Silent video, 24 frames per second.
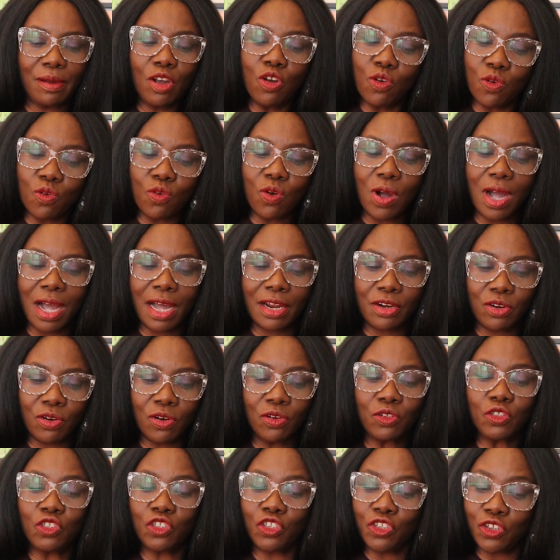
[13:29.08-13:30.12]
who are
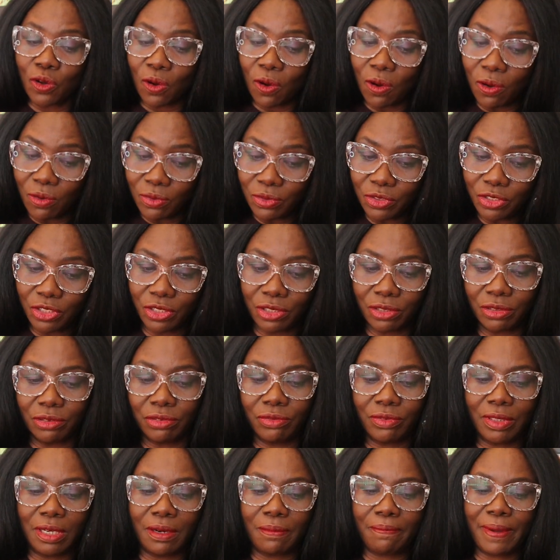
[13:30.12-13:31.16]
not your own
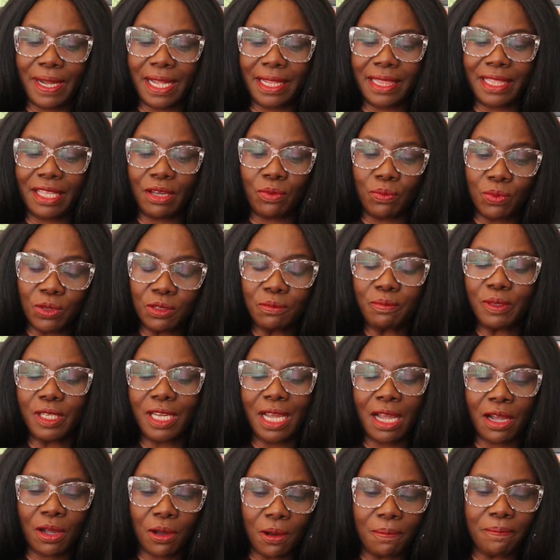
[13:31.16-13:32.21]
children, but they will be
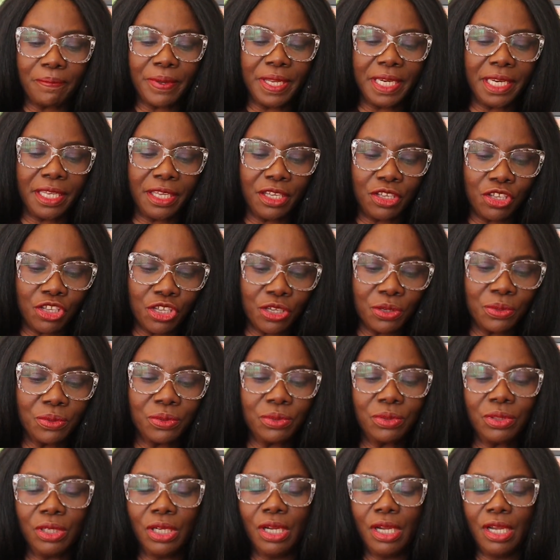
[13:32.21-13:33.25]
accompanying
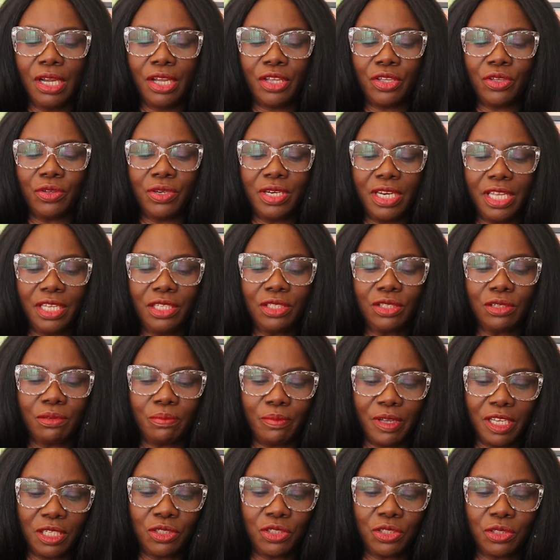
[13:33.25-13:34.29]
you. You need to
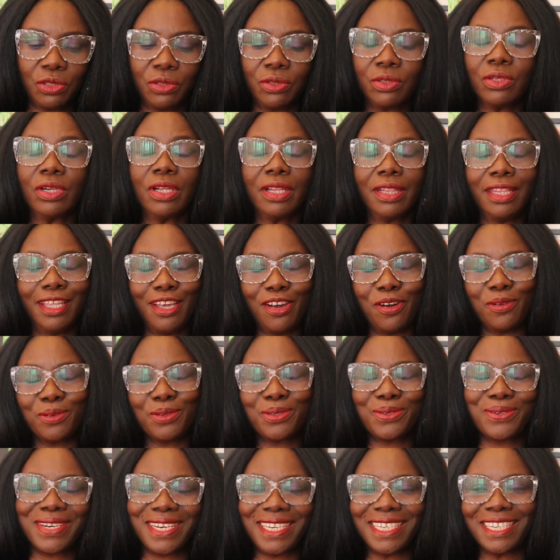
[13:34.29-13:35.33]
make sure they
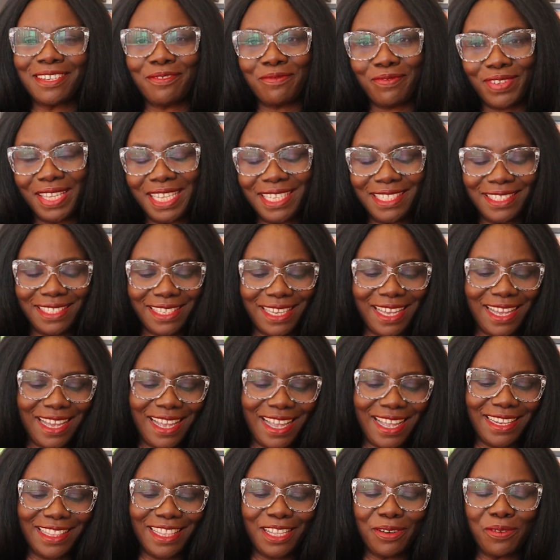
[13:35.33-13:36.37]
also need a visa,
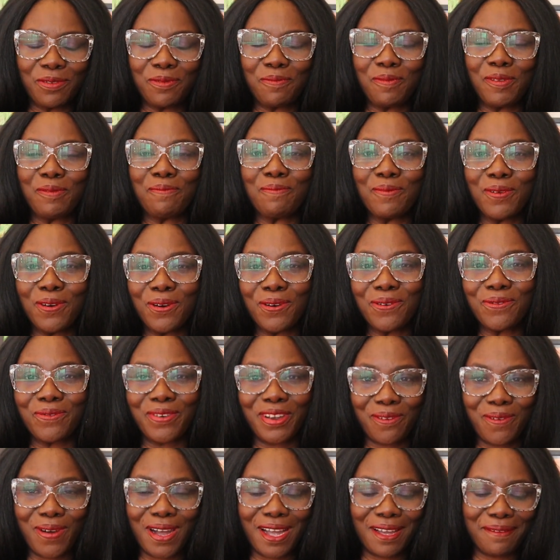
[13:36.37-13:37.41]
and there will be more
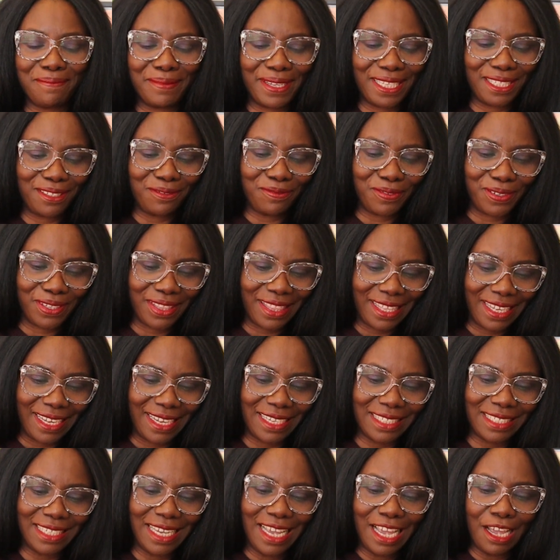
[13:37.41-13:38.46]
requirement for
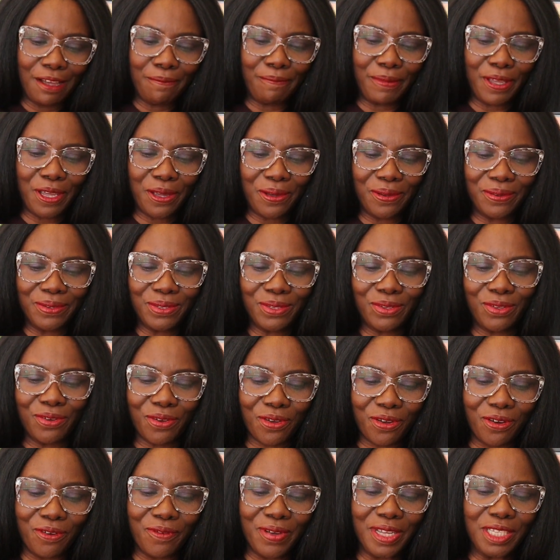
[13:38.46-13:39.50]
that because you're
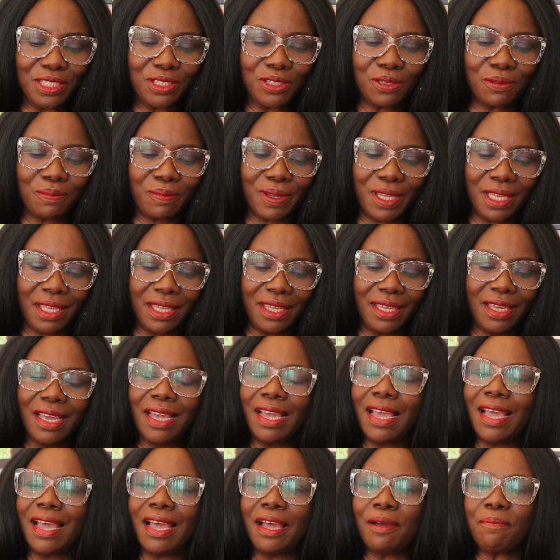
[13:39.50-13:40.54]
going to be
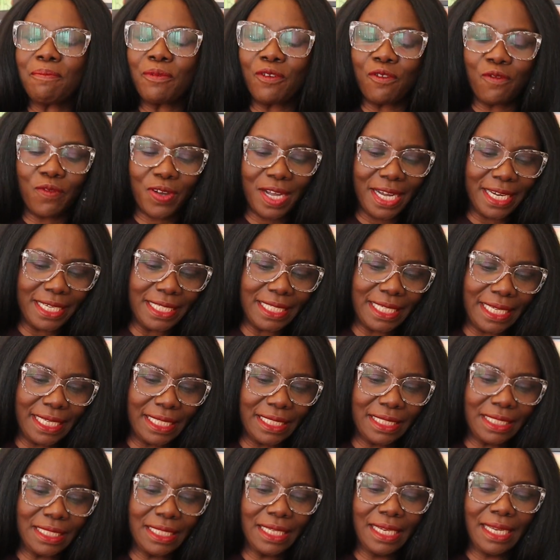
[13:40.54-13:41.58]

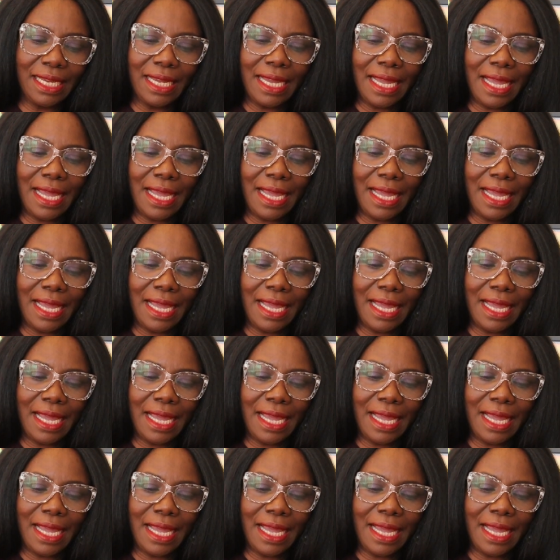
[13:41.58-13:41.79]
providing